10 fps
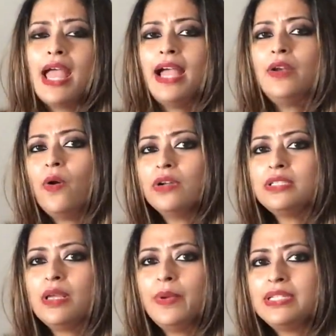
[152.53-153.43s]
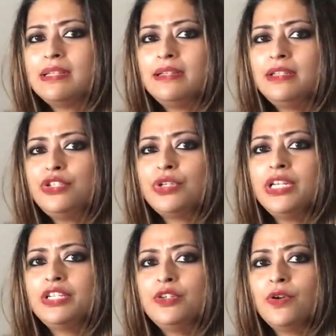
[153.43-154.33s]
and Augusta Westland
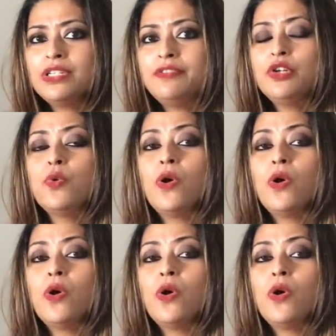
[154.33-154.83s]
initially did not even